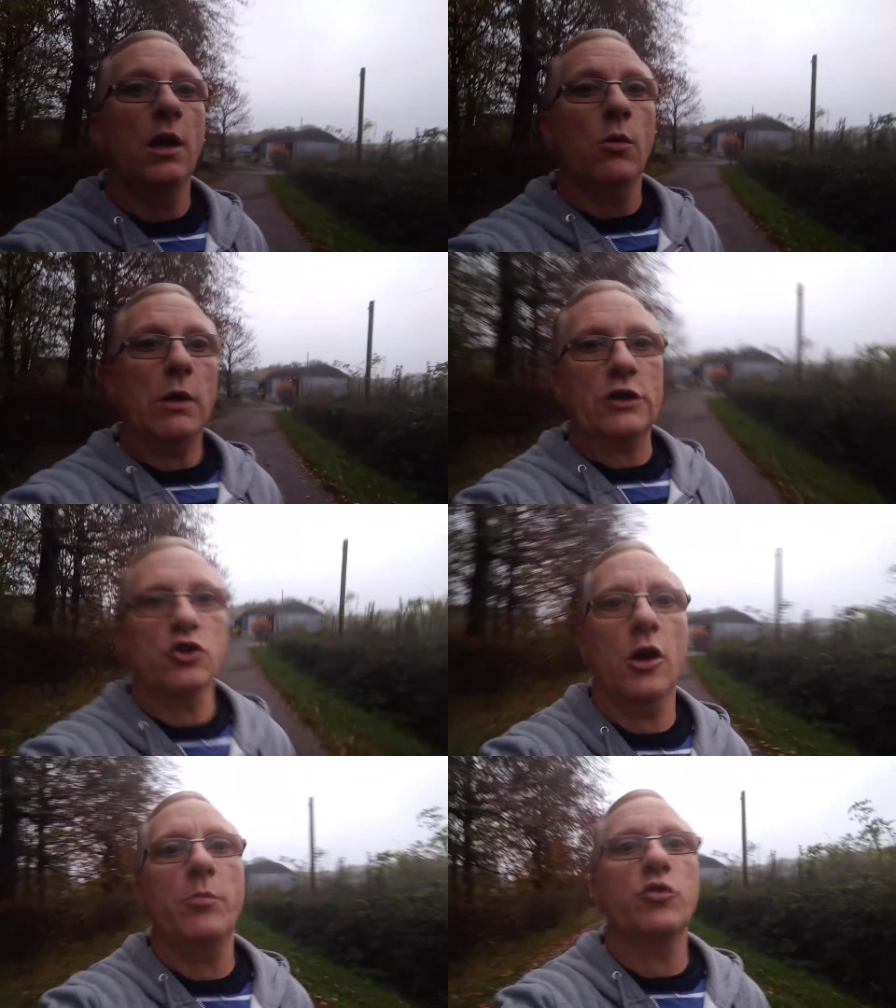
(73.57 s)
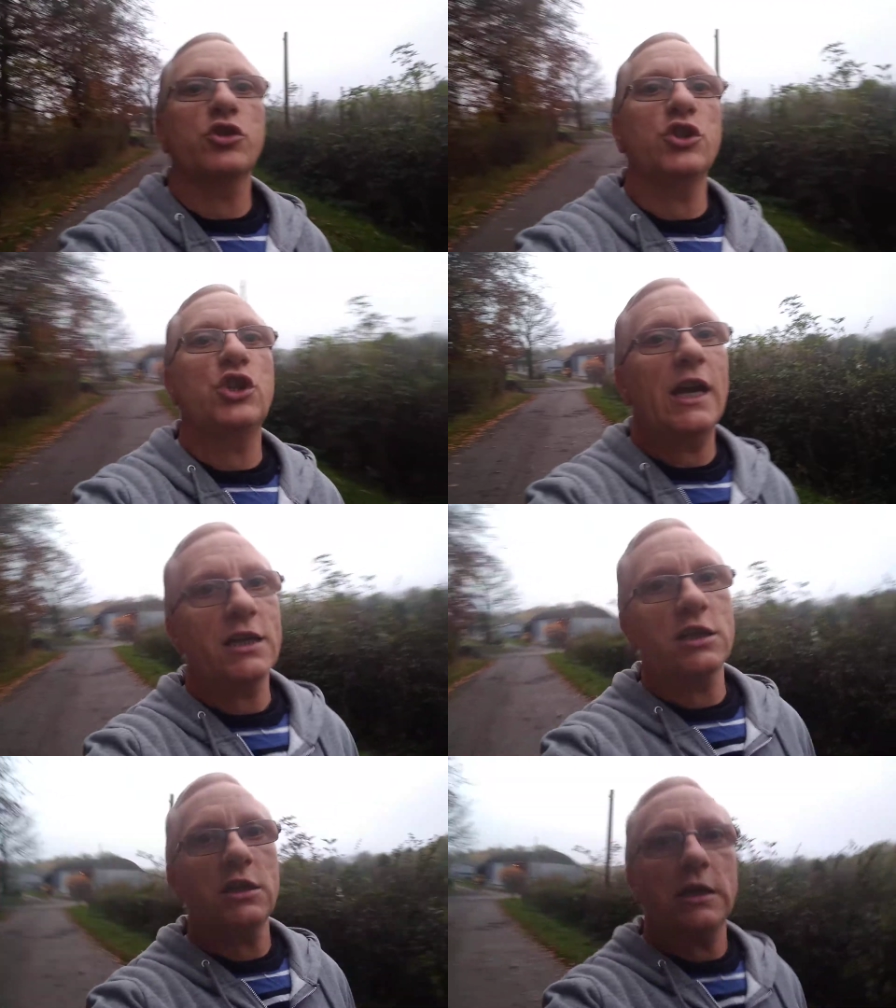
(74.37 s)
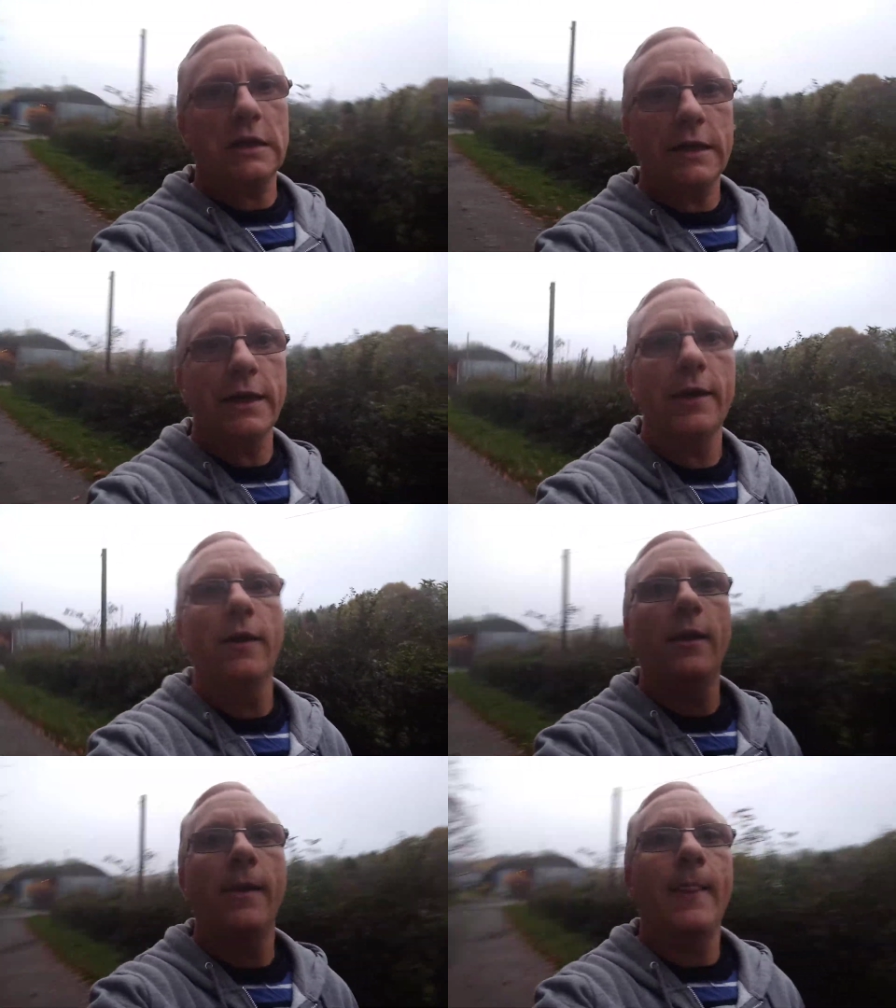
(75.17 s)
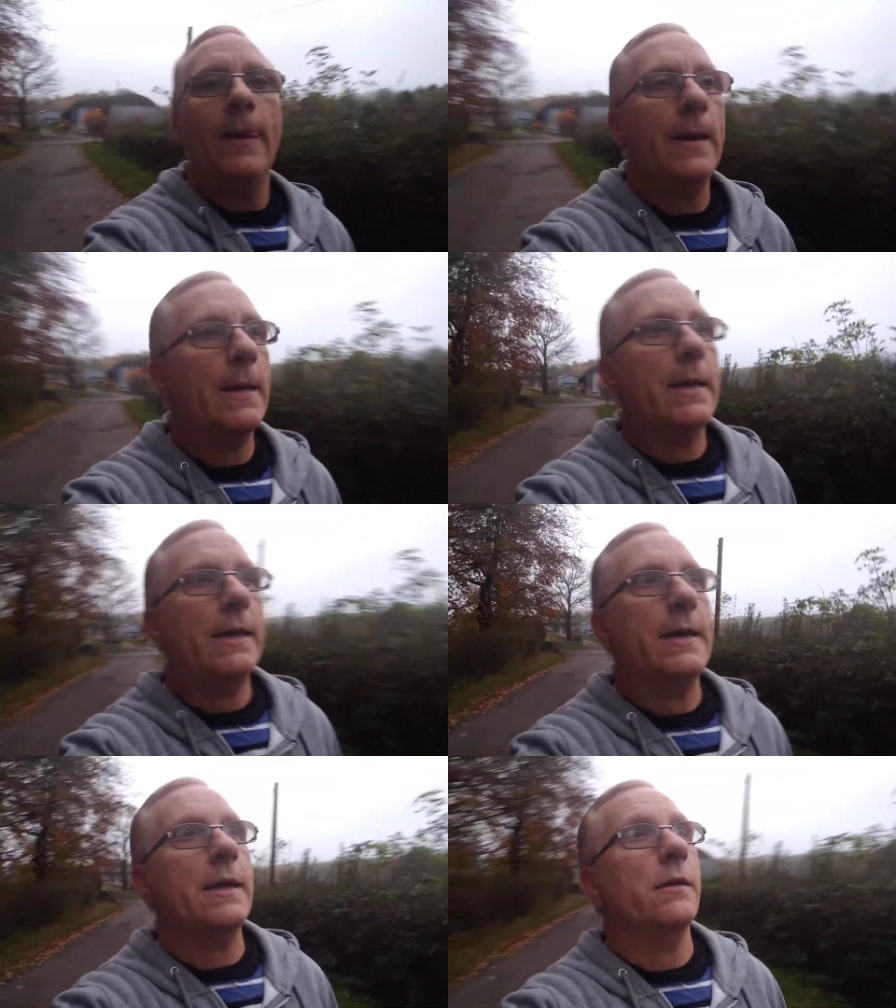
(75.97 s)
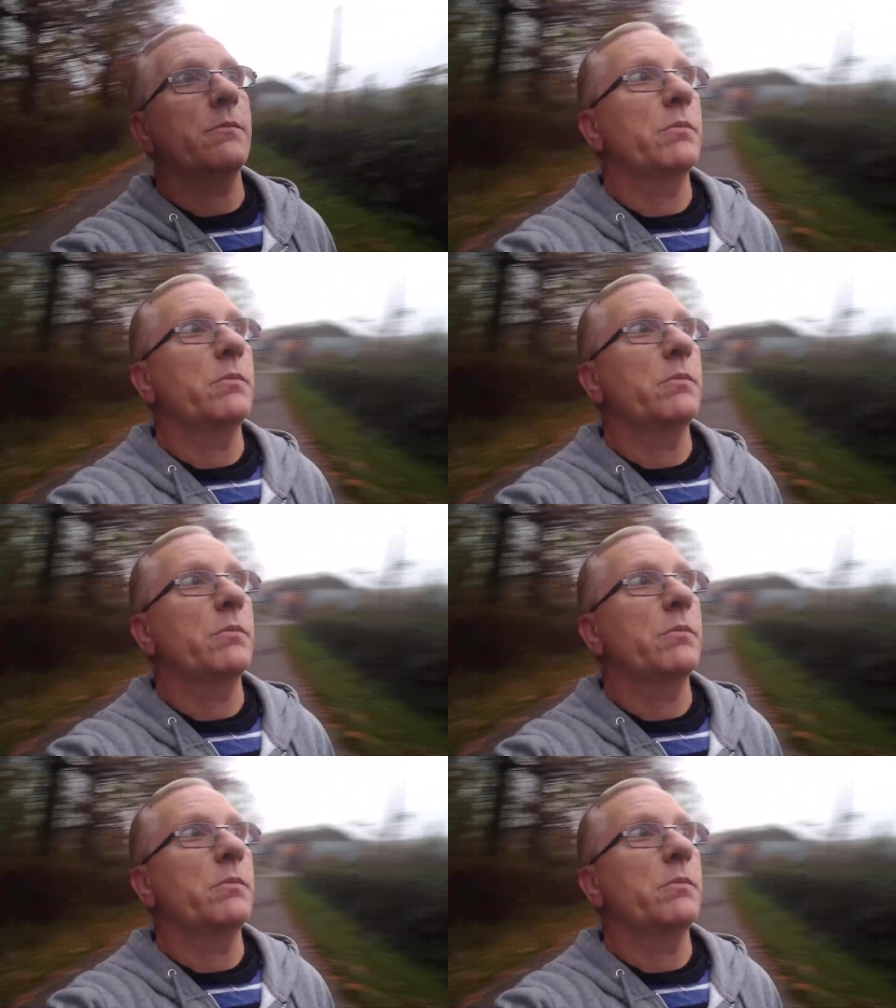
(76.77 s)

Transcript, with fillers: well I saw buzzards yesterday uh,